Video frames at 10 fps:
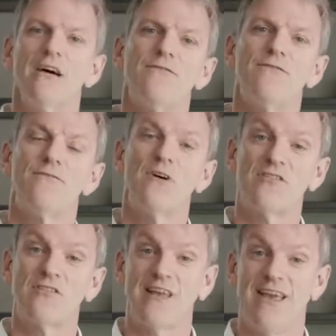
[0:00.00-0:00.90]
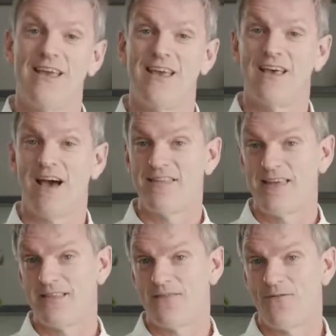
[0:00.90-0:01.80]
Firstly, I
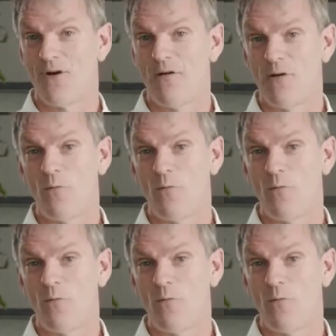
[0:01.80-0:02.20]
think the Ferrari